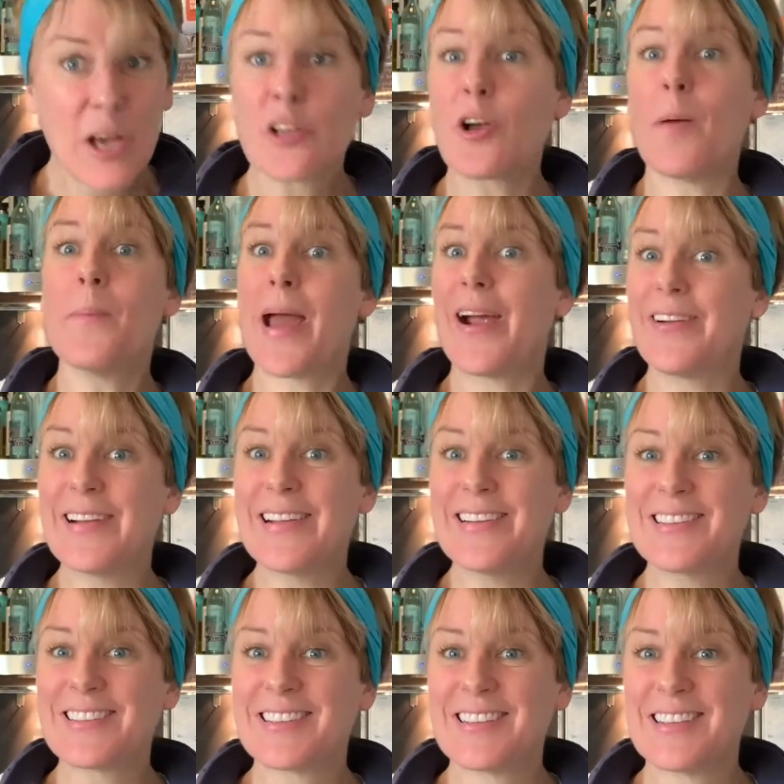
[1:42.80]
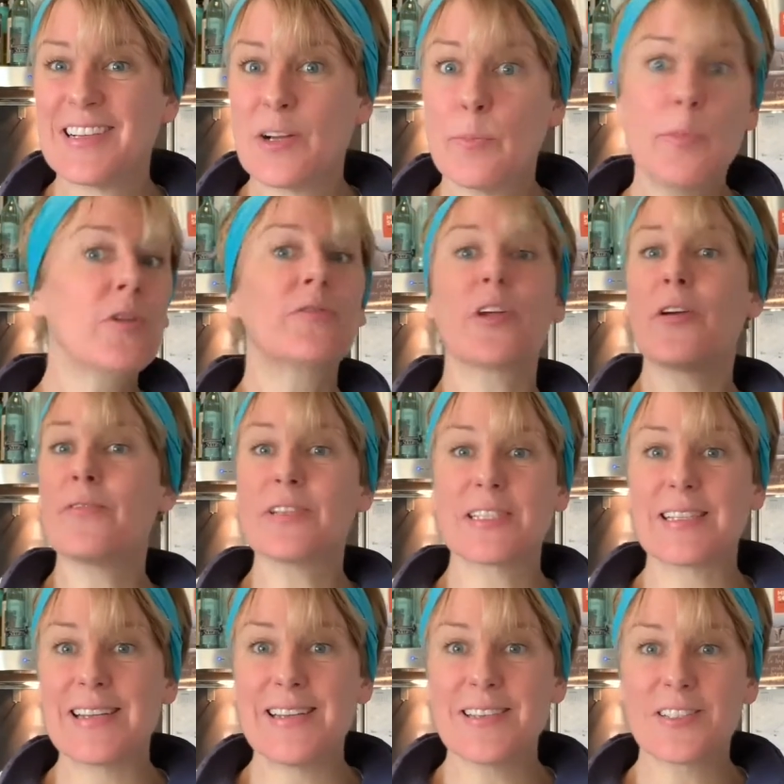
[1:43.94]
got married, moved
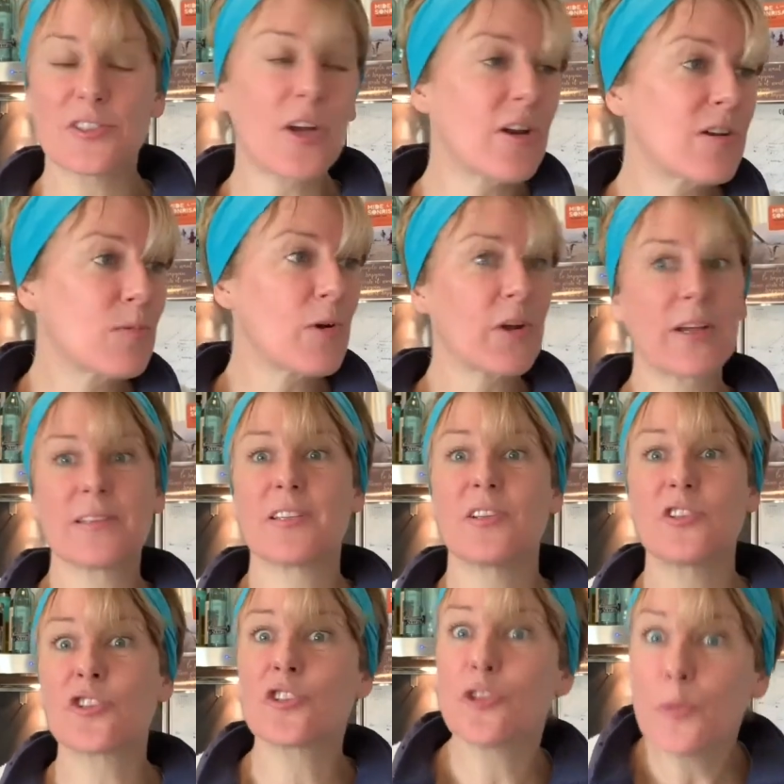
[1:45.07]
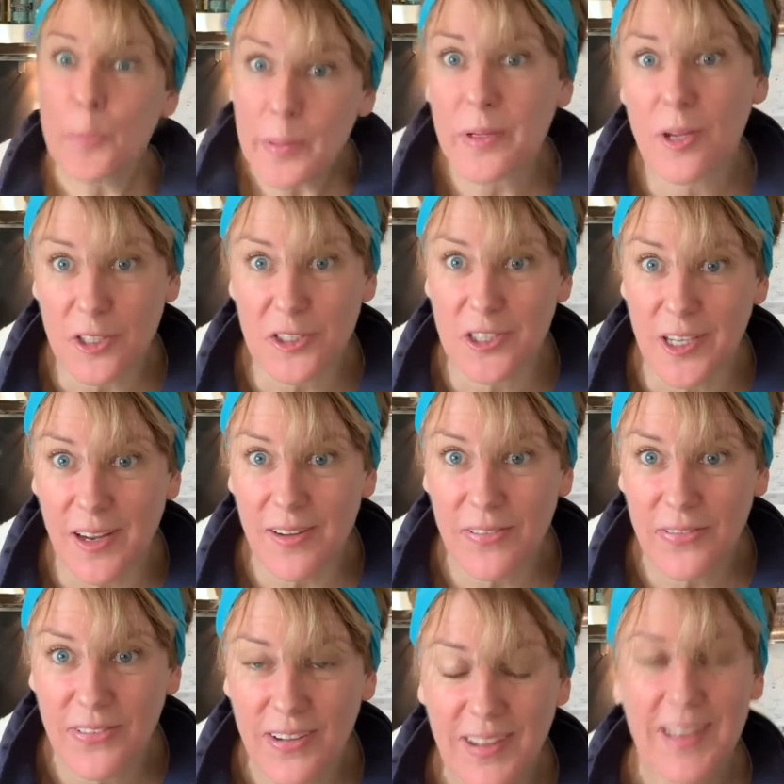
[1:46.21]
overseas, started work as a super yacht
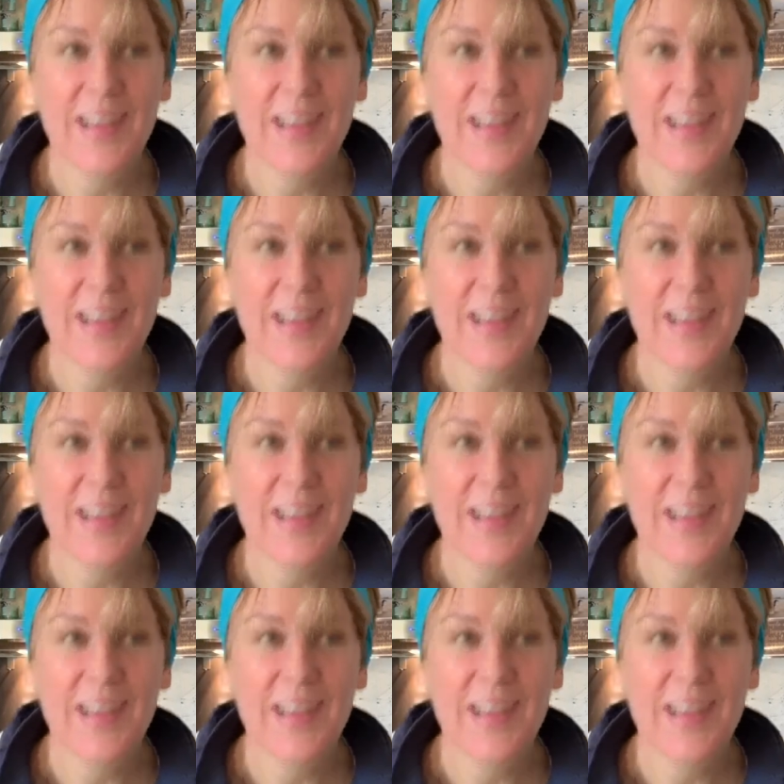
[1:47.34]
chef.